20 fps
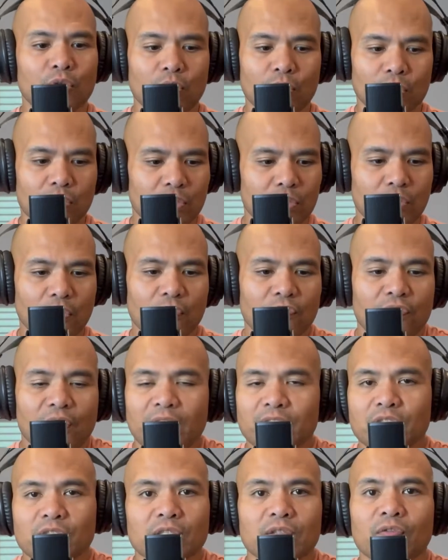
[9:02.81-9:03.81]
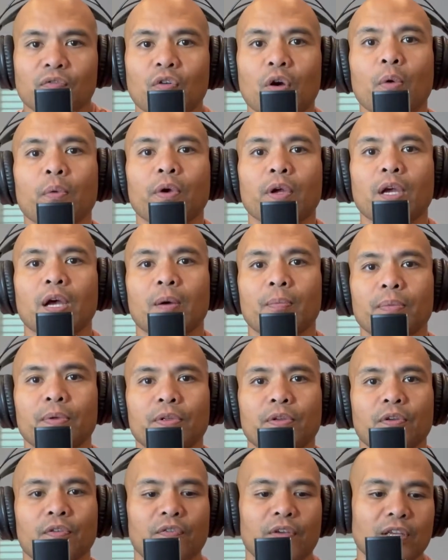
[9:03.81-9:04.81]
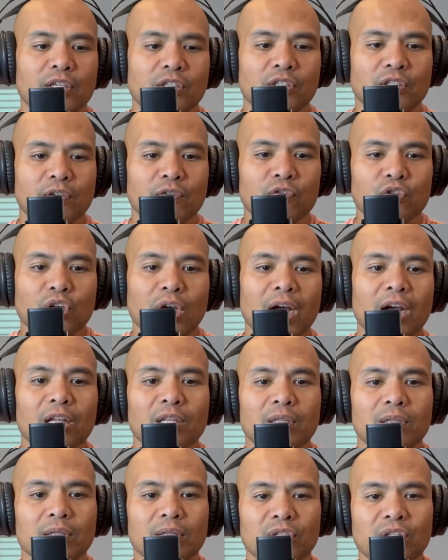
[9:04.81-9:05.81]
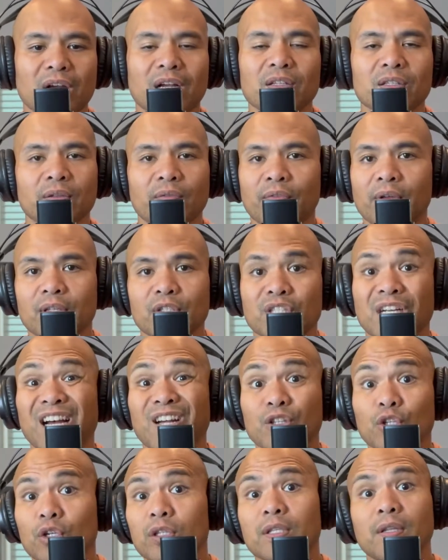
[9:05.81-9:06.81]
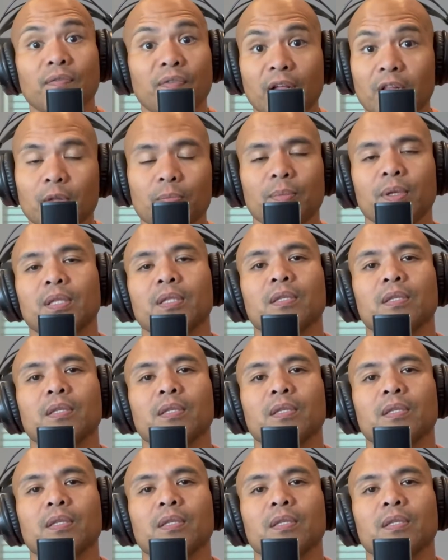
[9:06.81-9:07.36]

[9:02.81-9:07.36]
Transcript: your phases of growing up, in your phases of child child childhood development.